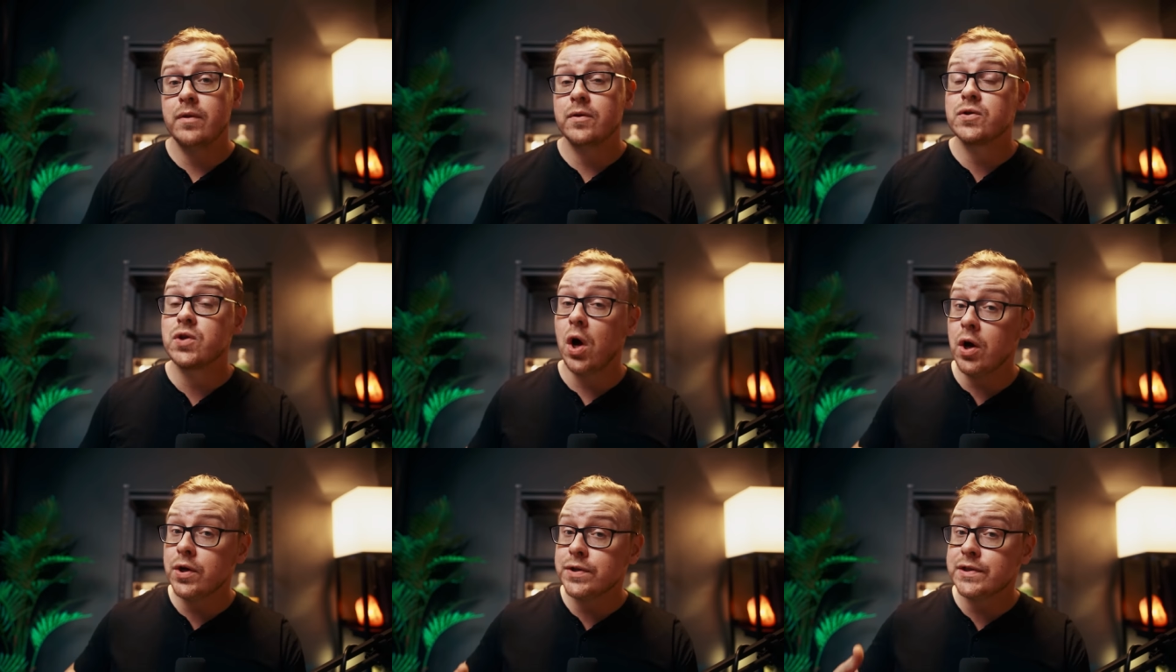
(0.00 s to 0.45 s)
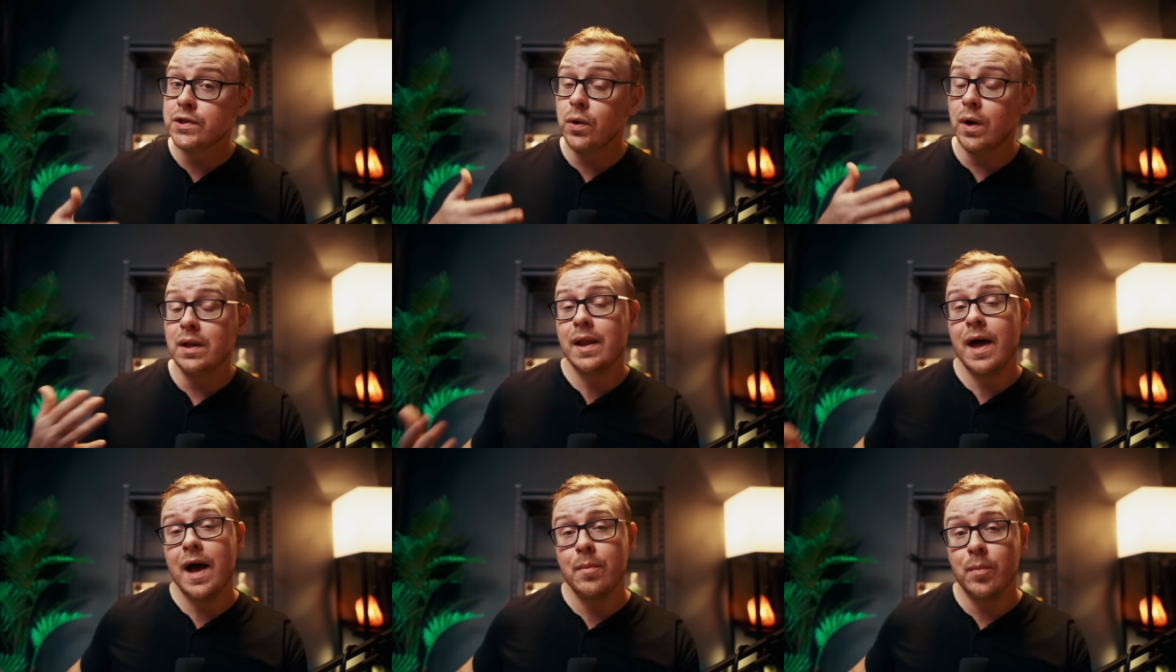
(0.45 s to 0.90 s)
And there's also
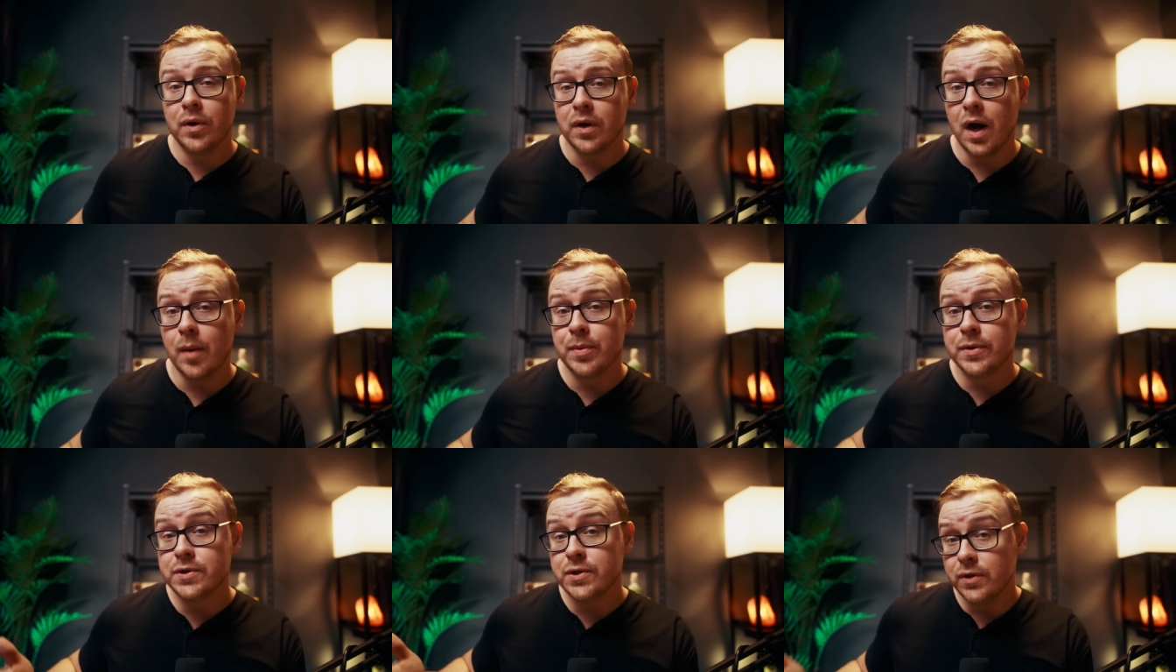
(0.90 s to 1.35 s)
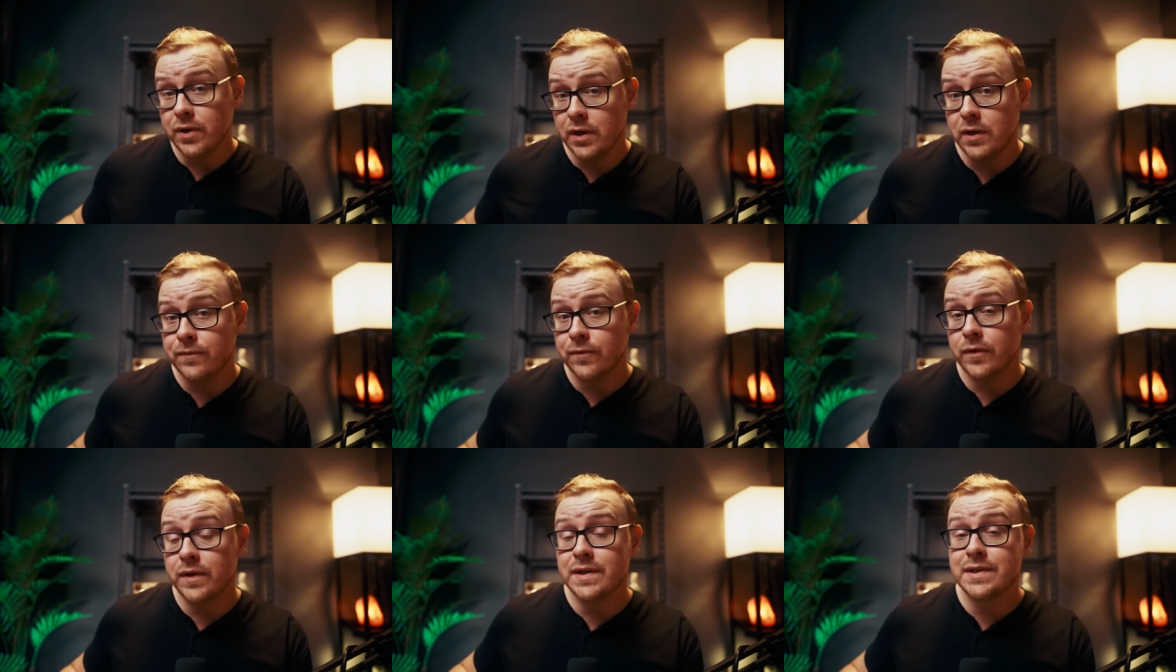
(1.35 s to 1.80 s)
a lot more
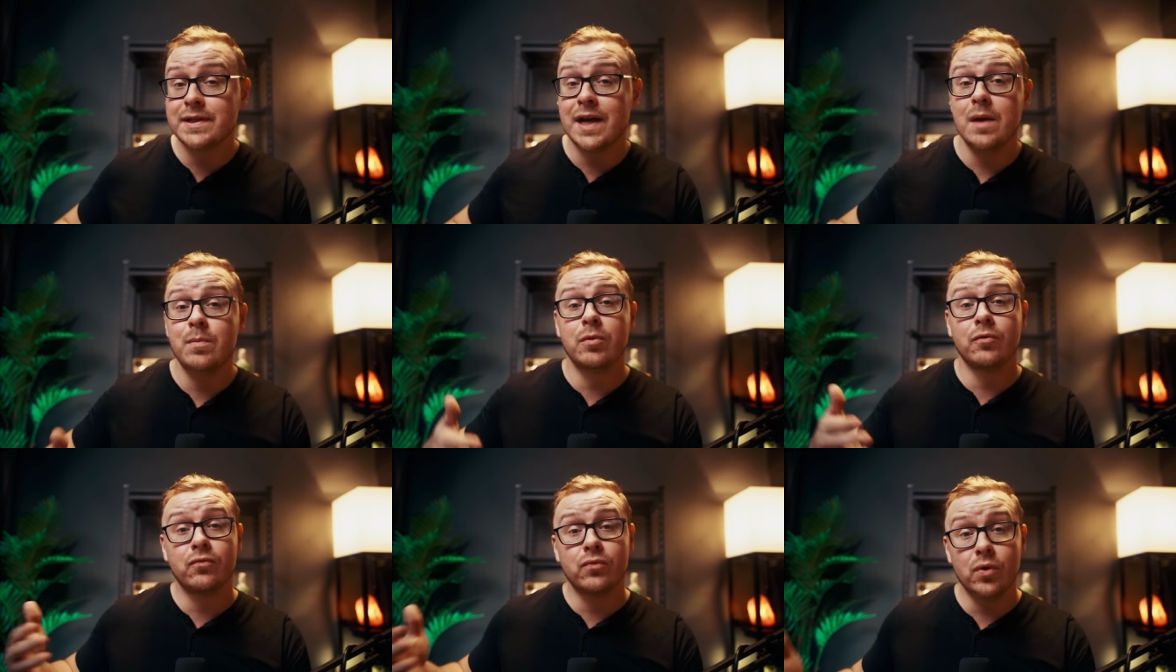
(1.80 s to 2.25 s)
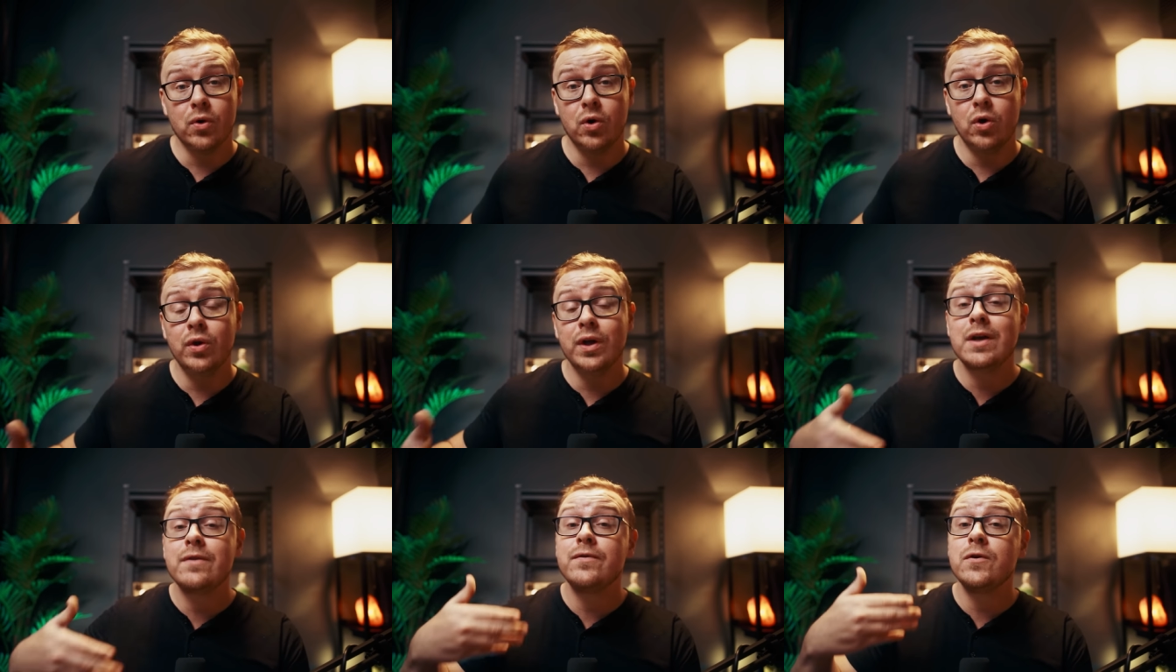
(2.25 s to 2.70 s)
opportunity for this type of
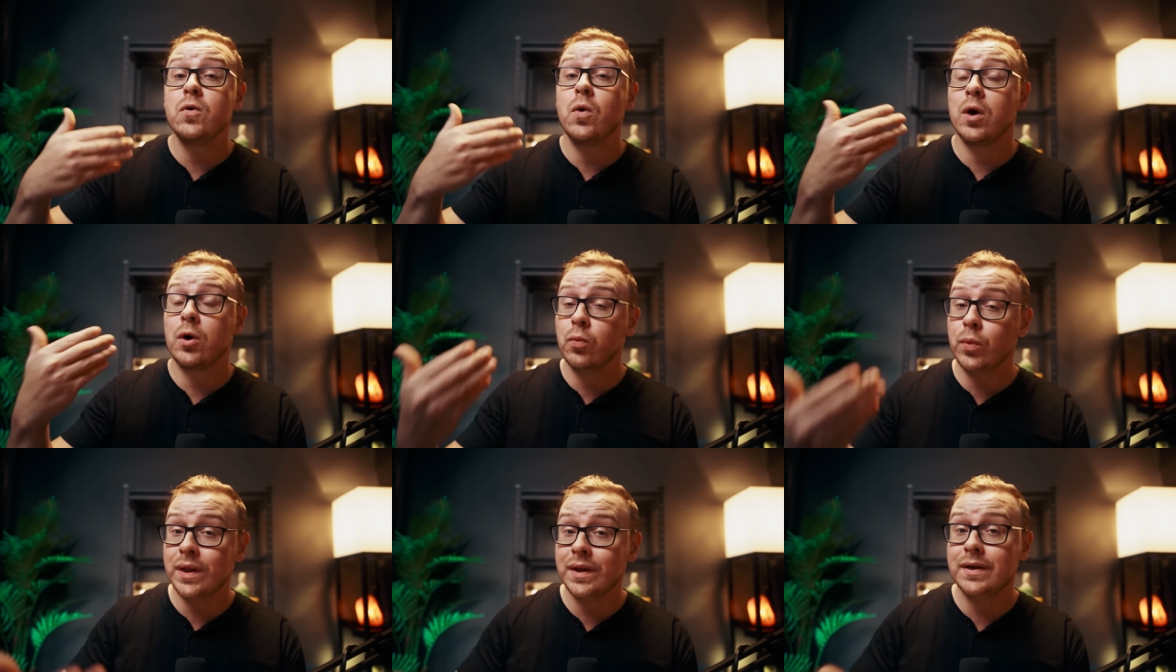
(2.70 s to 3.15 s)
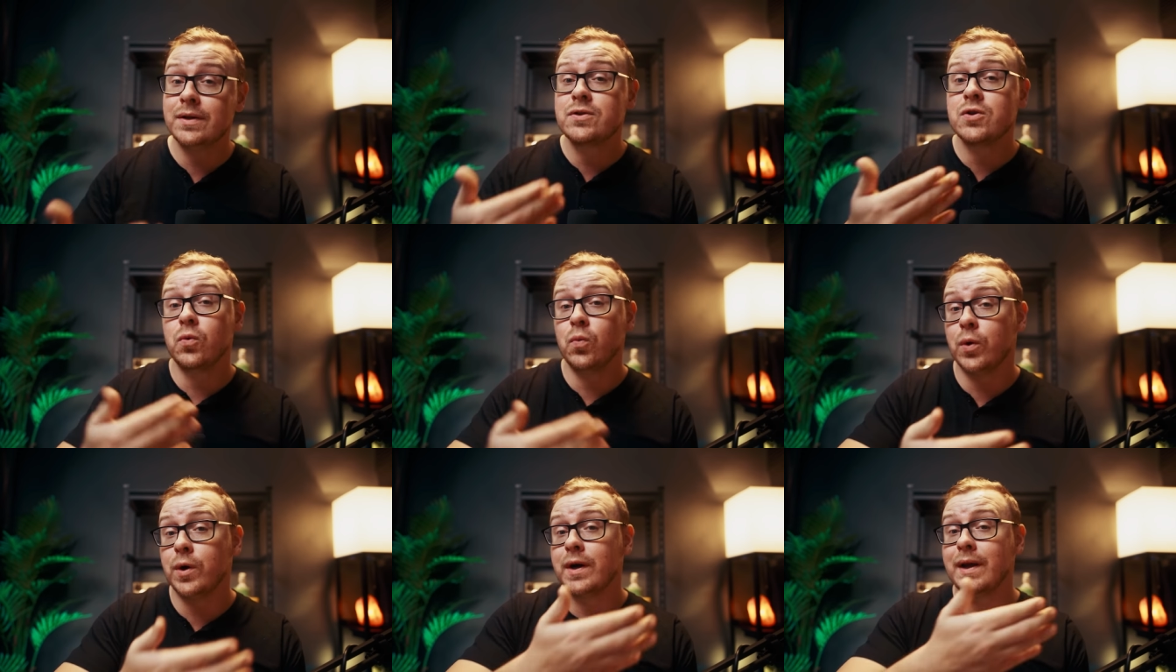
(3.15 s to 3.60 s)
role if you are willing
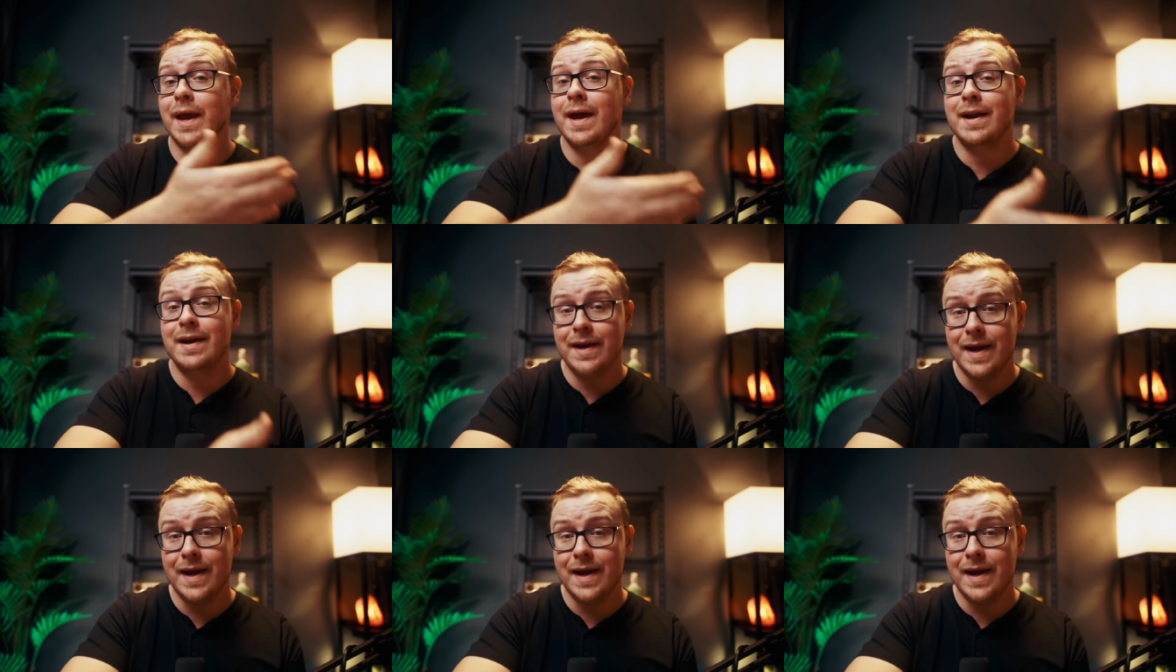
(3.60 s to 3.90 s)
to work at